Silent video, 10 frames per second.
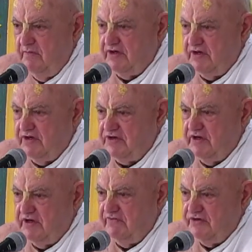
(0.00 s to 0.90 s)

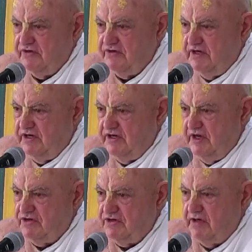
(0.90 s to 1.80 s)
impious activities and the
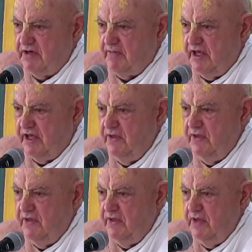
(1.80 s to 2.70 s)
demons on the planet.